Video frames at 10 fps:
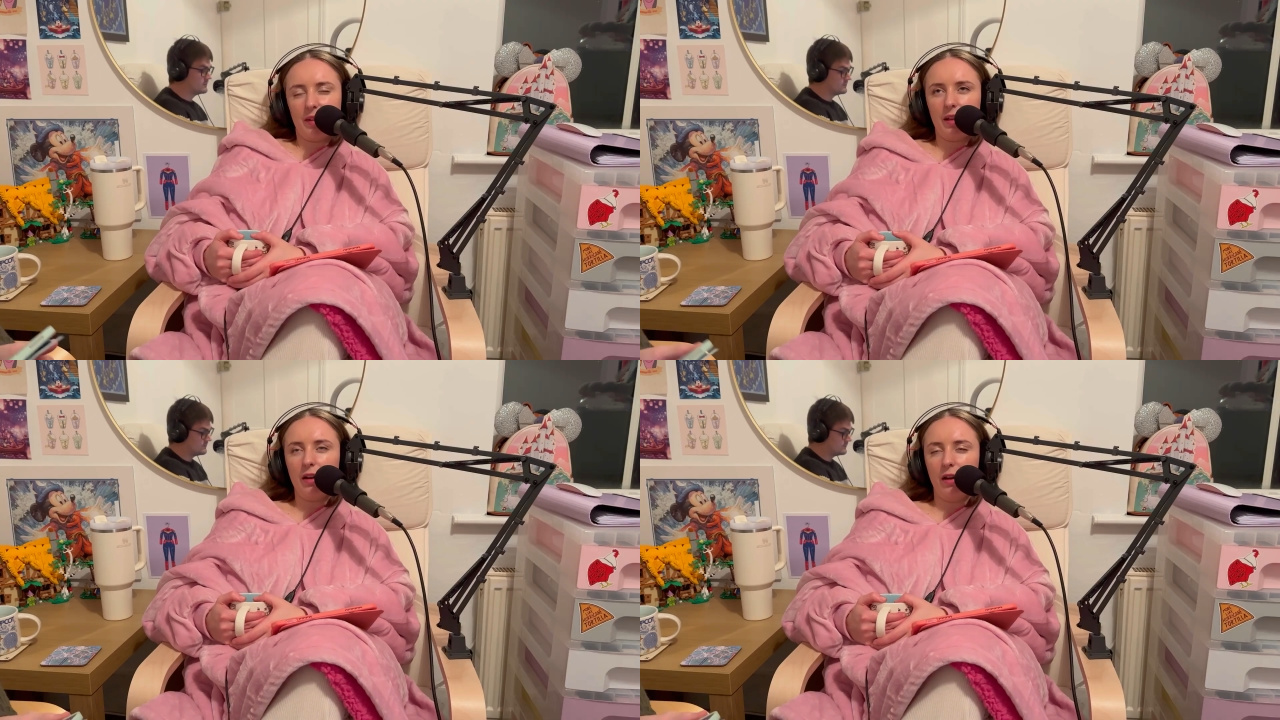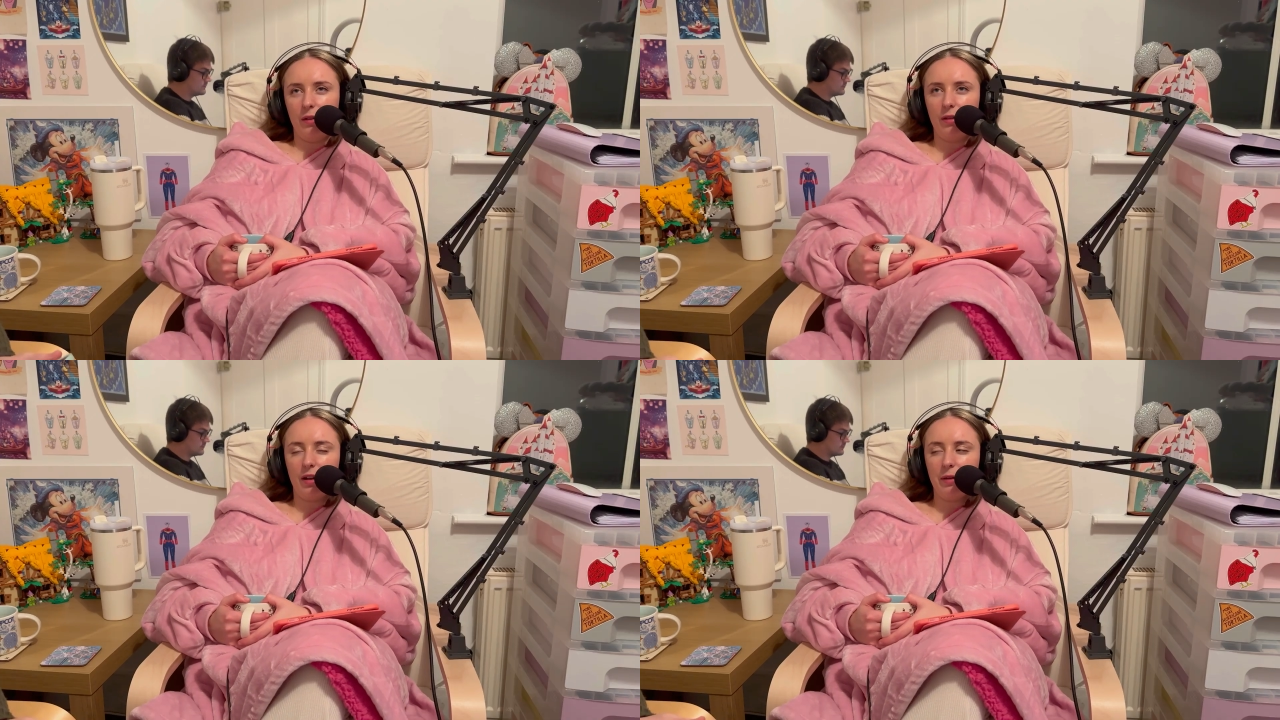No,
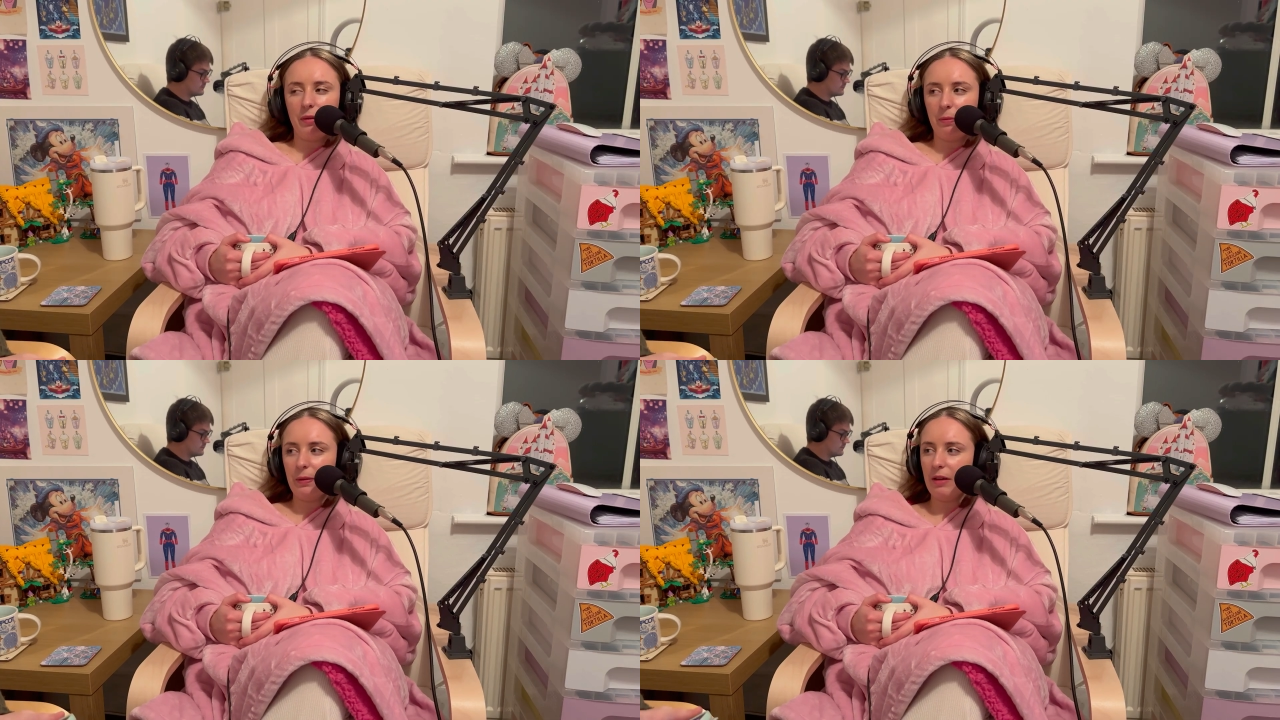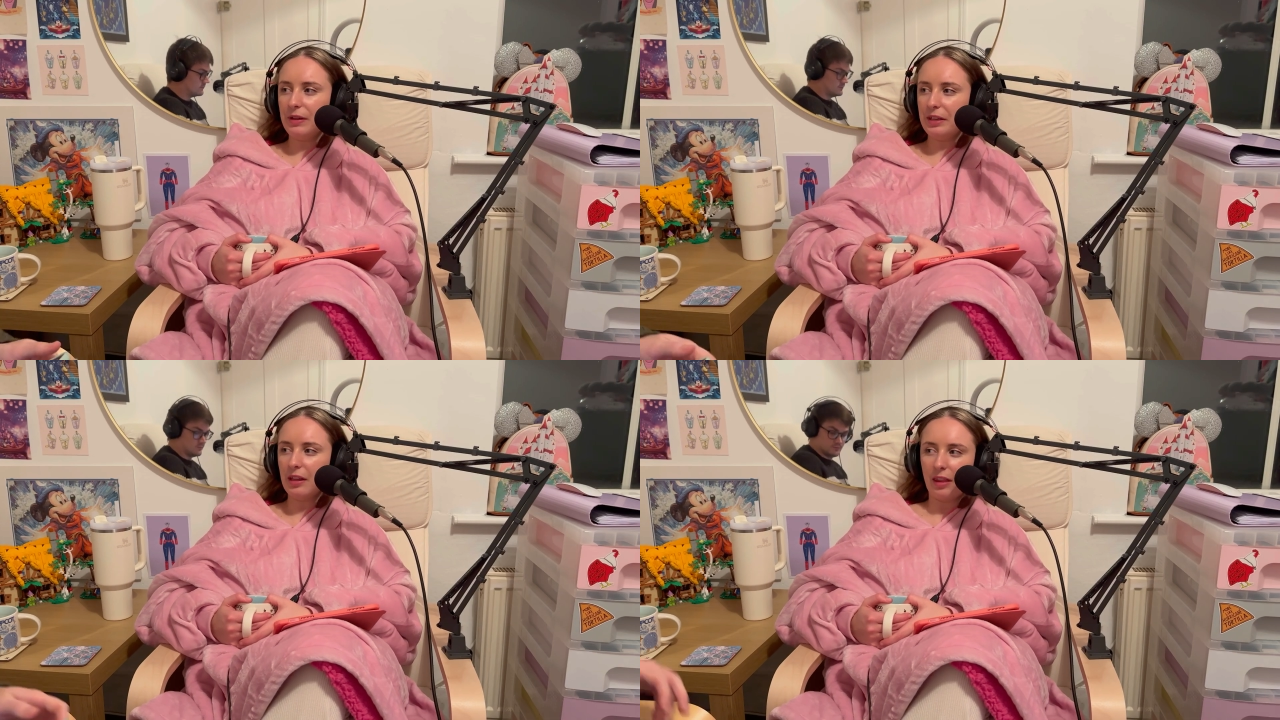I believe he
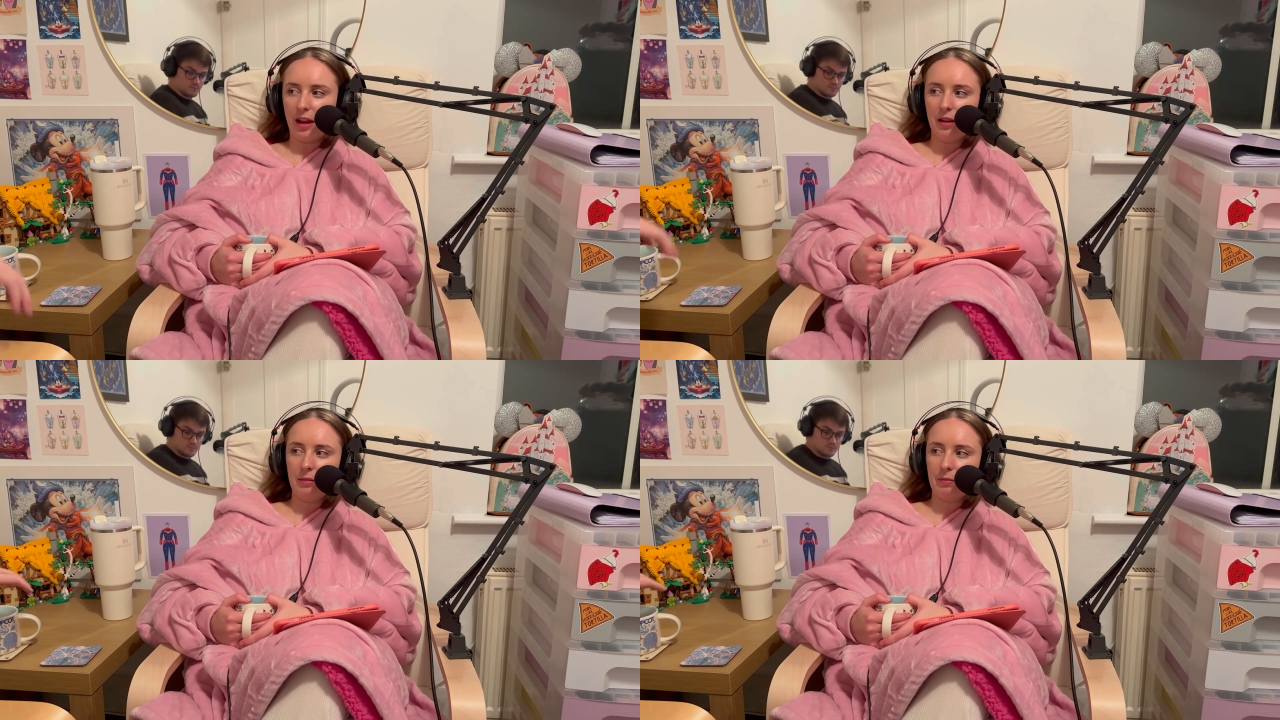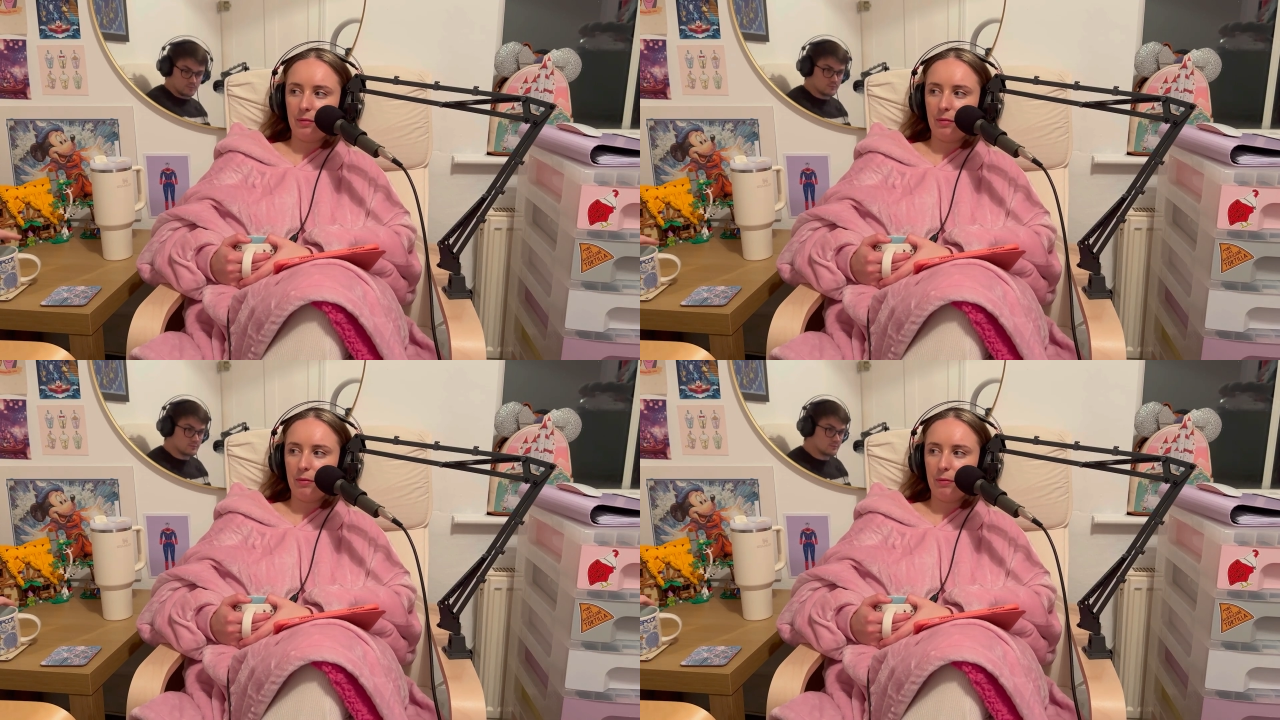did that,
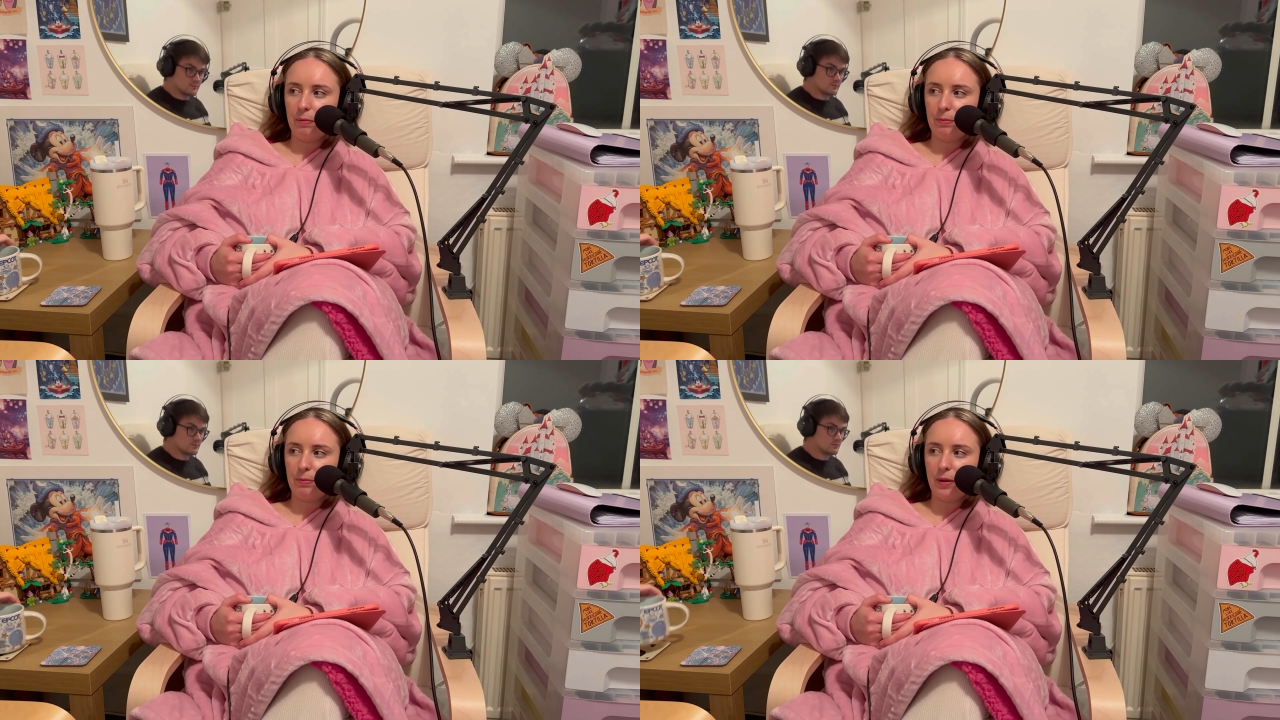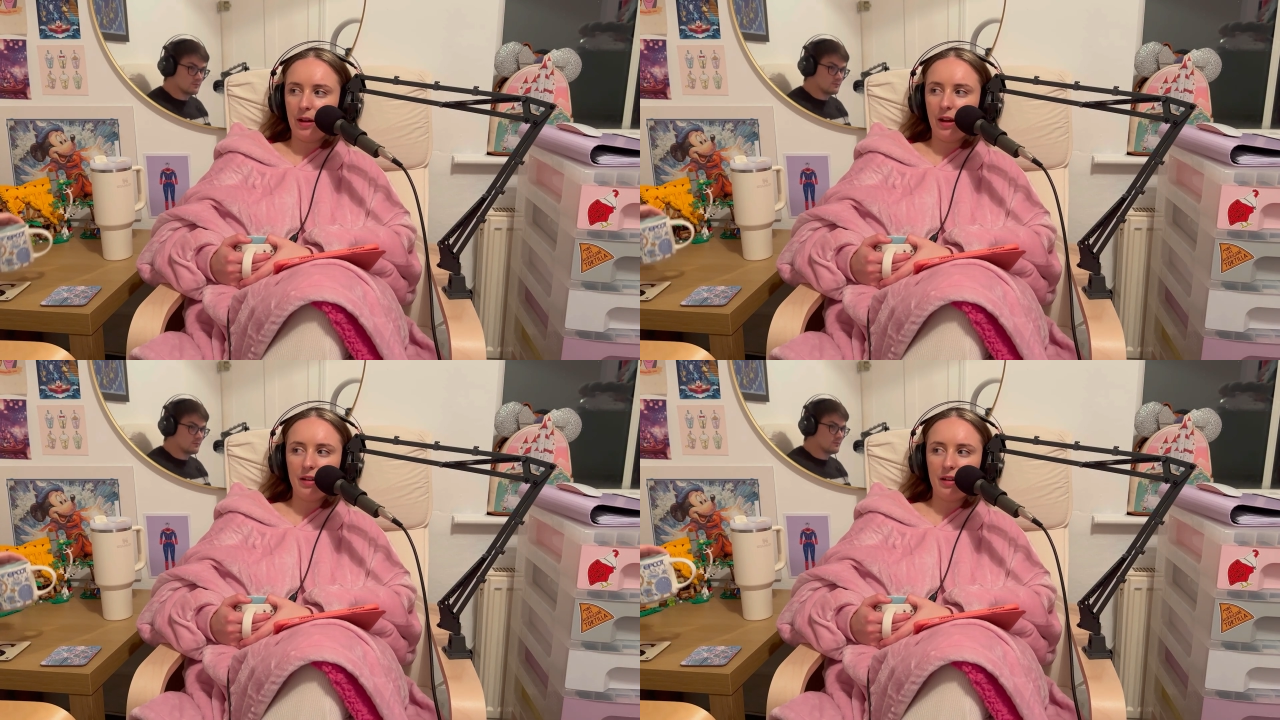but
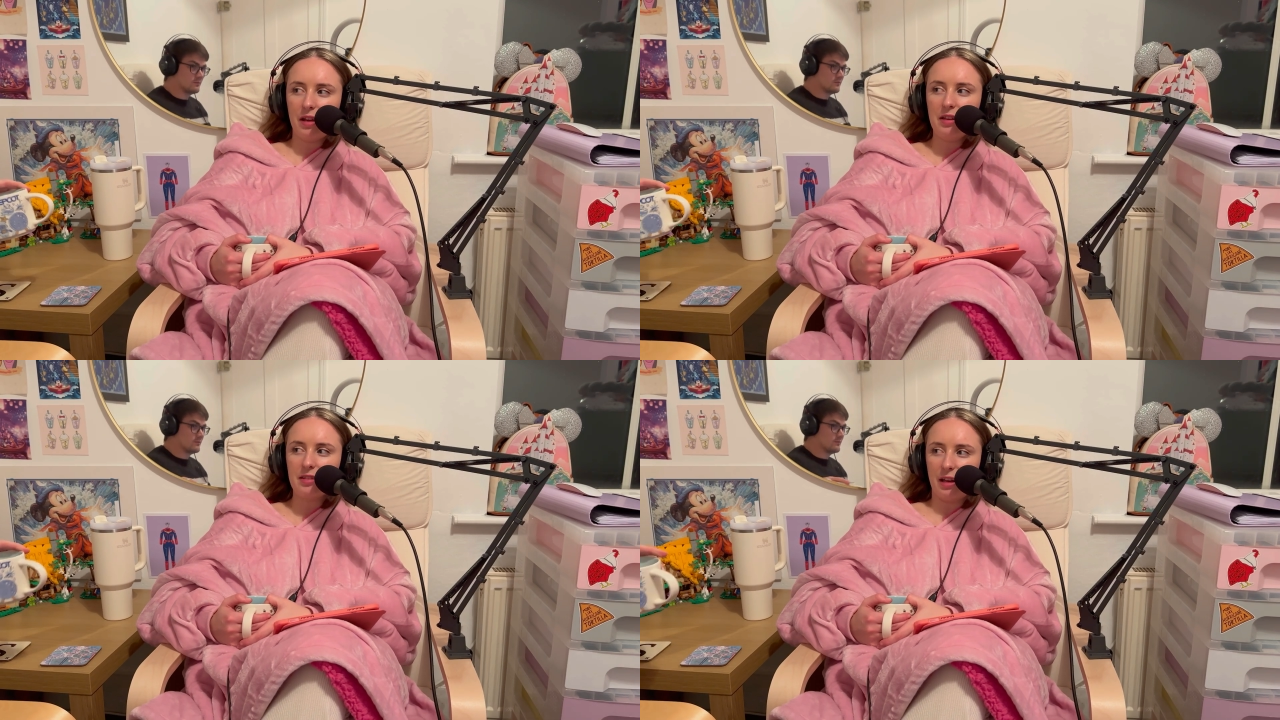I could easily